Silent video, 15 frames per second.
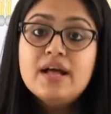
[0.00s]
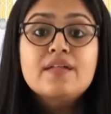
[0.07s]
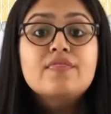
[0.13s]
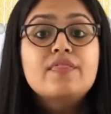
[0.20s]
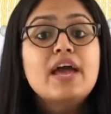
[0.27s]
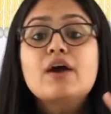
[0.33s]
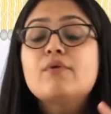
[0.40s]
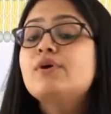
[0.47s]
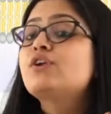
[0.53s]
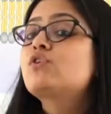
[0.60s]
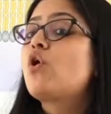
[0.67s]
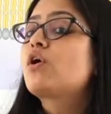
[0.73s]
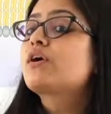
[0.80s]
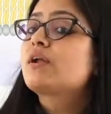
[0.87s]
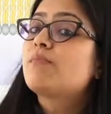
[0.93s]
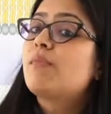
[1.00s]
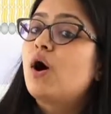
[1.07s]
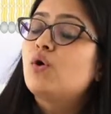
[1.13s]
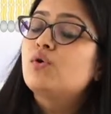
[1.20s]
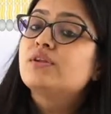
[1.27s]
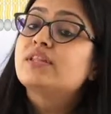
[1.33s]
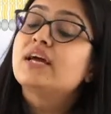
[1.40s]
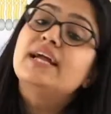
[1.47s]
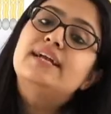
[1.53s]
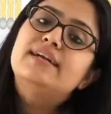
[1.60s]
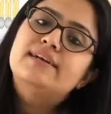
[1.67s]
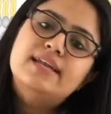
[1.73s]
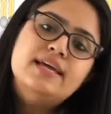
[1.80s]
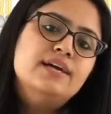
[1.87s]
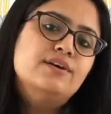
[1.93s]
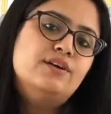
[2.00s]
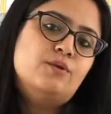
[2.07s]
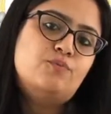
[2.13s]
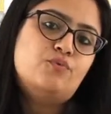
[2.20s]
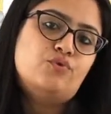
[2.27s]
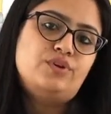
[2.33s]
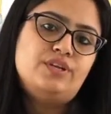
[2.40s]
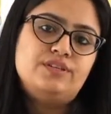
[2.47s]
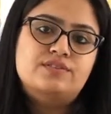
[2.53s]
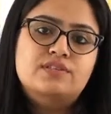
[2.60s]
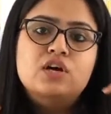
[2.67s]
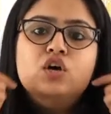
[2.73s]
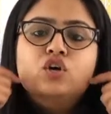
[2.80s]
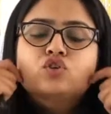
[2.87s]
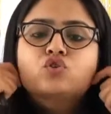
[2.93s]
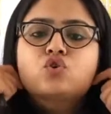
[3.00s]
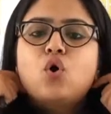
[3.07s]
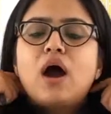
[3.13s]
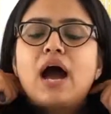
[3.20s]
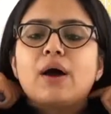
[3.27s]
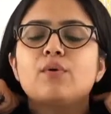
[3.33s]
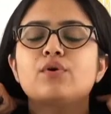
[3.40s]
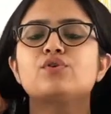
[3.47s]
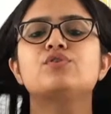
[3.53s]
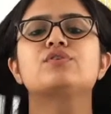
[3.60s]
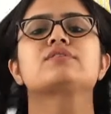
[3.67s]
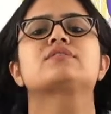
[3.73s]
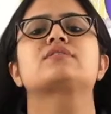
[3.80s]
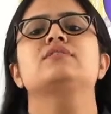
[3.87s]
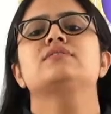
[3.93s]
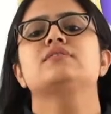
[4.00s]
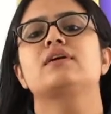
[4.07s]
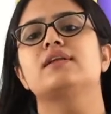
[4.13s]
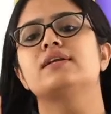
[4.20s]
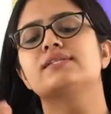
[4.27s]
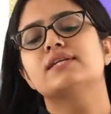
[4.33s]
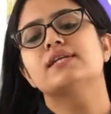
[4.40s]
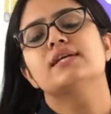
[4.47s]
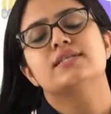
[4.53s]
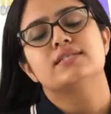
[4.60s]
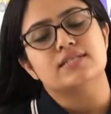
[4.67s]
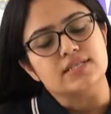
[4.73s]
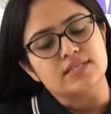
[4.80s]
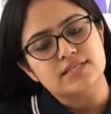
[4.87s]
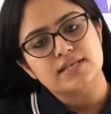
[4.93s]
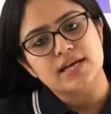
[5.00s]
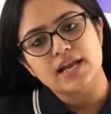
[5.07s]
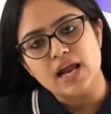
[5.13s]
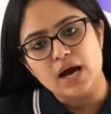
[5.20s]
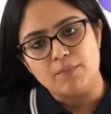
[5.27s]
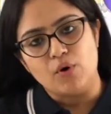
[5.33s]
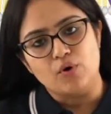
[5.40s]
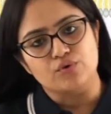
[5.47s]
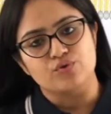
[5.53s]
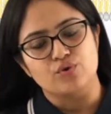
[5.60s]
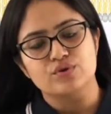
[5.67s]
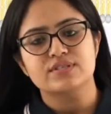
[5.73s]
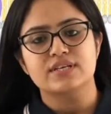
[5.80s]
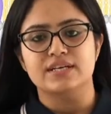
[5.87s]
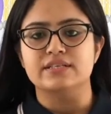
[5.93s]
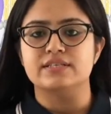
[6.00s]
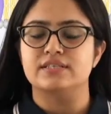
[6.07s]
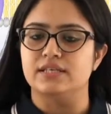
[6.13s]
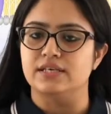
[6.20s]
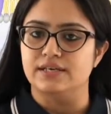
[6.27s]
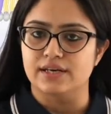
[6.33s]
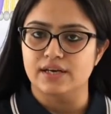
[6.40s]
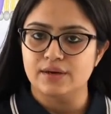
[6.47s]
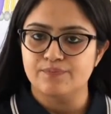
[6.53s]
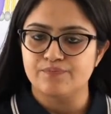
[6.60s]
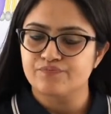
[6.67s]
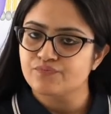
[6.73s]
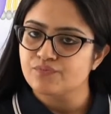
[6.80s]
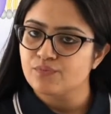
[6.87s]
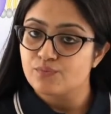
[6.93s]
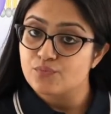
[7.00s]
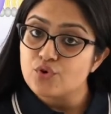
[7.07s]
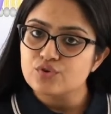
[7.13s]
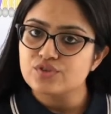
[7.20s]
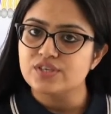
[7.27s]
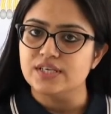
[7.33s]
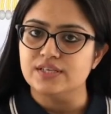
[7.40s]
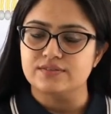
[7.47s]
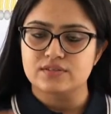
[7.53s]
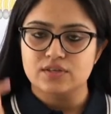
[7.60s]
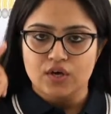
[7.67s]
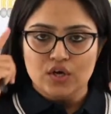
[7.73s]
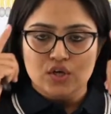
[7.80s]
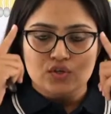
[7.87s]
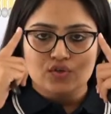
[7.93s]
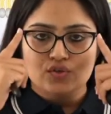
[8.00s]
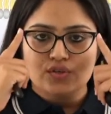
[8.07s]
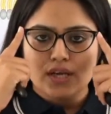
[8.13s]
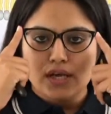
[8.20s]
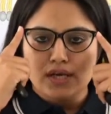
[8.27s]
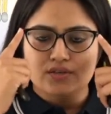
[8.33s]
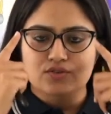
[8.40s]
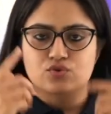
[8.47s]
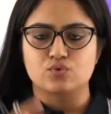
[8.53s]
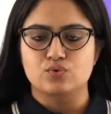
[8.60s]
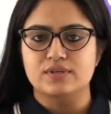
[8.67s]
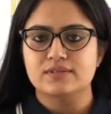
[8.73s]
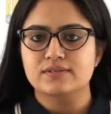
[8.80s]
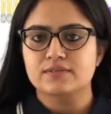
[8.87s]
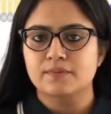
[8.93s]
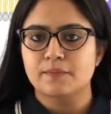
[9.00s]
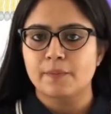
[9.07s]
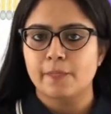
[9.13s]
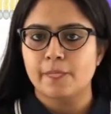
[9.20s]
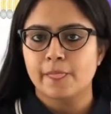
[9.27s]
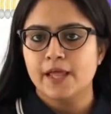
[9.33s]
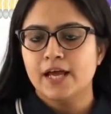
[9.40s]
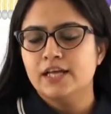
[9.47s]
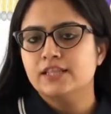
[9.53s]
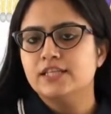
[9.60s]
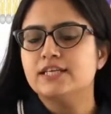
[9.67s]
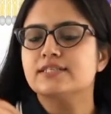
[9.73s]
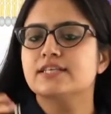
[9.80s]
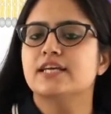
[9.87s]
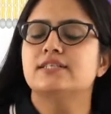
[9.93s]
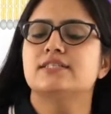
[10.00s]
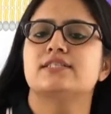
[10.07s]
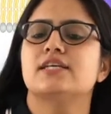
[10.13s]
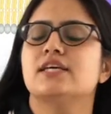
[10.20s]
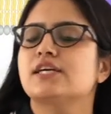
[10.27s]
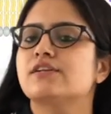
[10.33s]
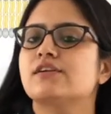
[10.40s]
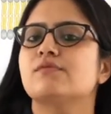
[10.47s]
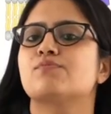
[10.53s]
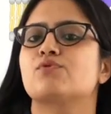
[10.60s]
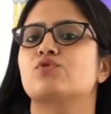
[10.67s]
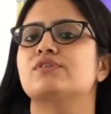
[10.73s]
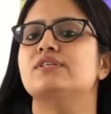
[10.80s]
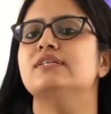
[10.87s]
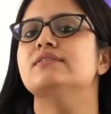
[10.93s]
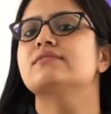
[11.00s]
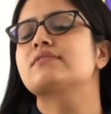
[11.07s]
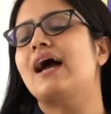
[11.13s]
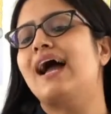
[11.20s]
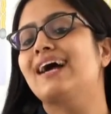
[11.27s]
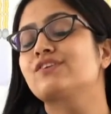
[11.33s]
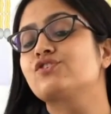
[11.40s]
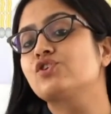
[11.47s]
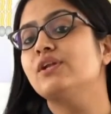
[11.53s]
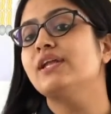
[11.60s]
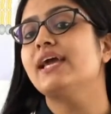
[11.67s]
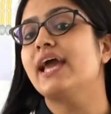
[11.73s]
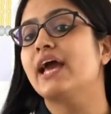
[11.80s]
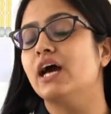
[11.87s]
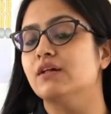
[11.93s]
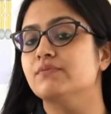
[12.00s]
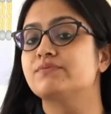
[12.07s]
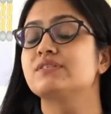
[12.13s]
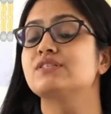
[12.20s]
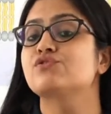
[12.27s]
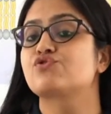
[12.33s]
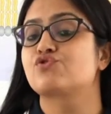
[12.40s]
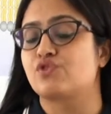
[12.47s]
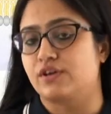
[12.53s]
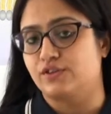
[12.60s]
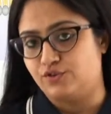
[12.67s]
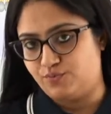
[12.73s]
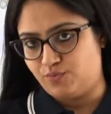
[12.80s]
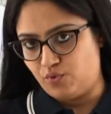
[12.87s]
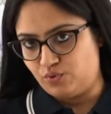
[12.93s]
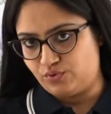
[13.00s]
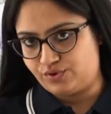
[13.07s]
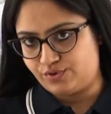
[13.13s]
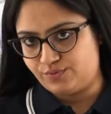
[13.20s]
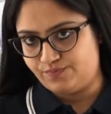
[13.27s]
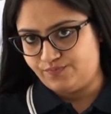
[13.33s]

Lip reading: There we talked about the integral proteins. So I want to discuss a little in detail about those integral proteins. So see here students, these integral proteins actually helps in transport.